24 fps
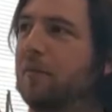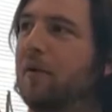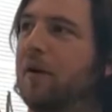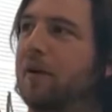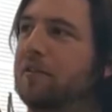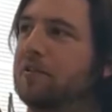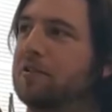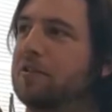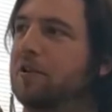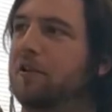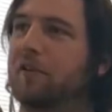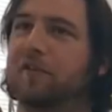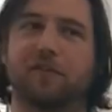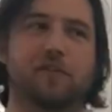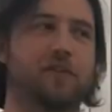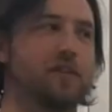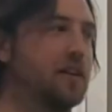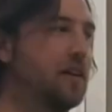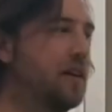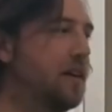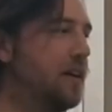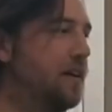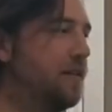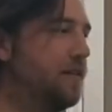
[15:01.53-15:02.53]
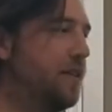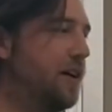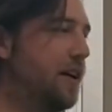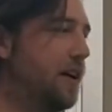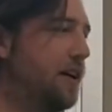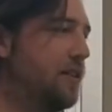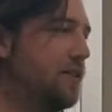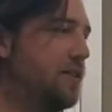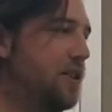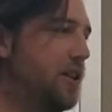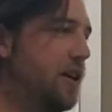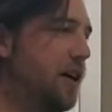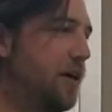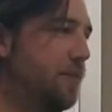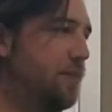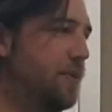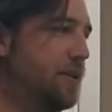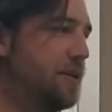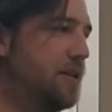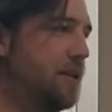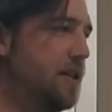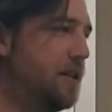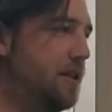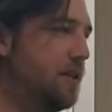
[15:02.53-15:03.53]
at Microsoft for
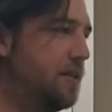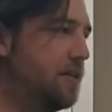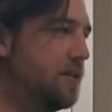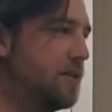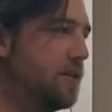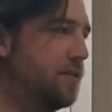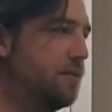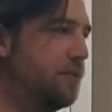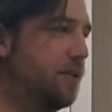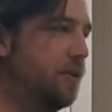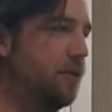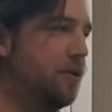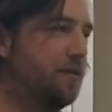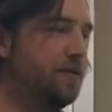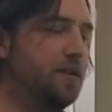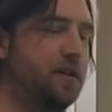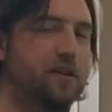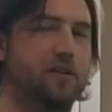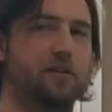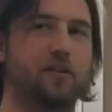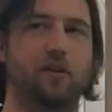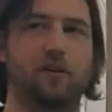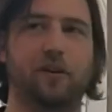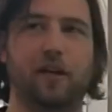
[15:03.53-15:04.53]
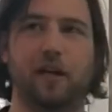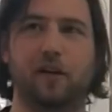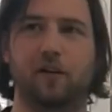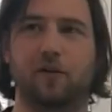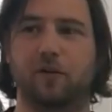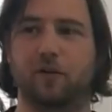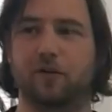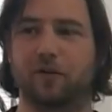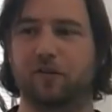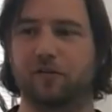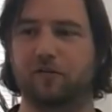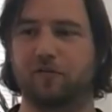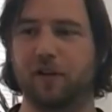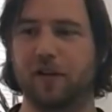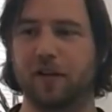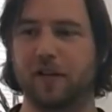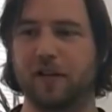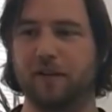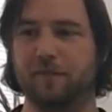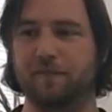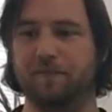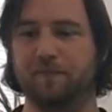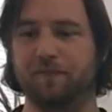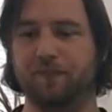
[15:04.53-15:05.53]
GRPC support for .NET Core 3.